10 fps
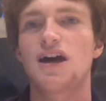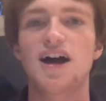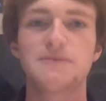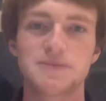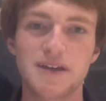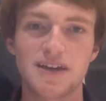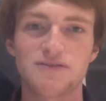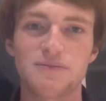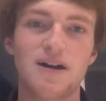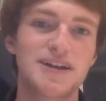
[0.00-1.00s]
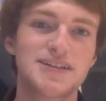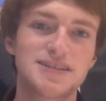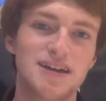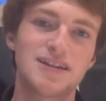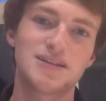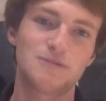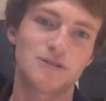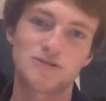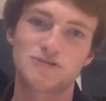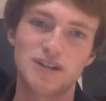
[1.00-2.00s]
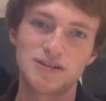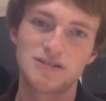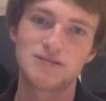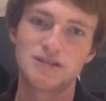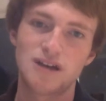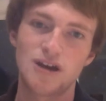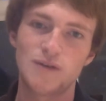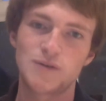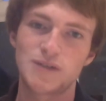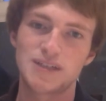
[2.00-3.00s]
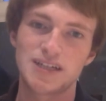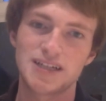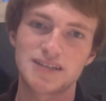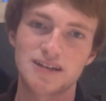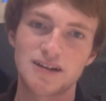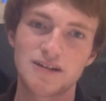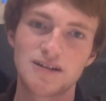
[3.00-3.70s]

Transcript: I'm speaking from hindsight. this book was written over 20 years ago,